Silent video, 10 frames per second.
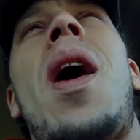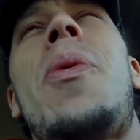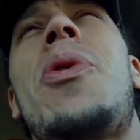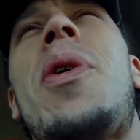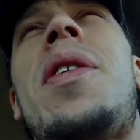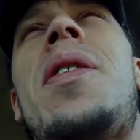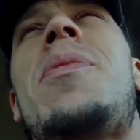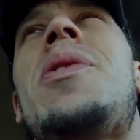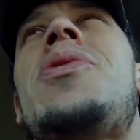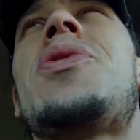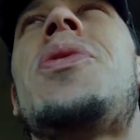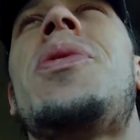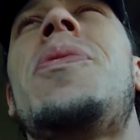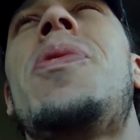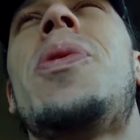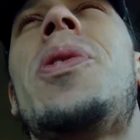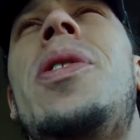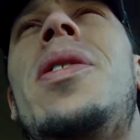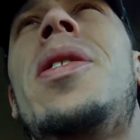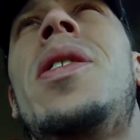I regret not registering for it
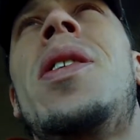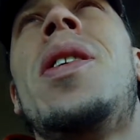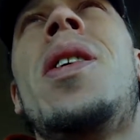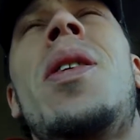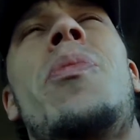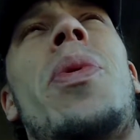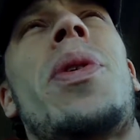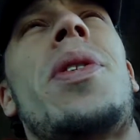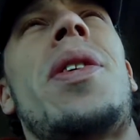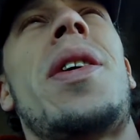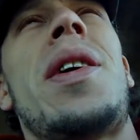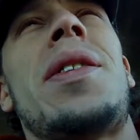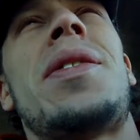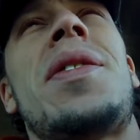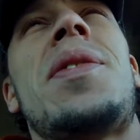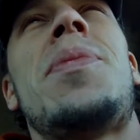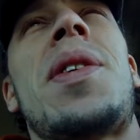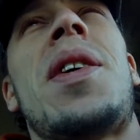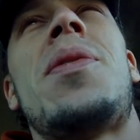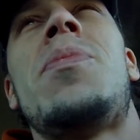but at the same
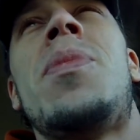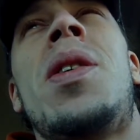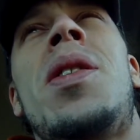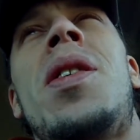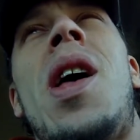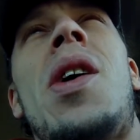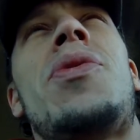time,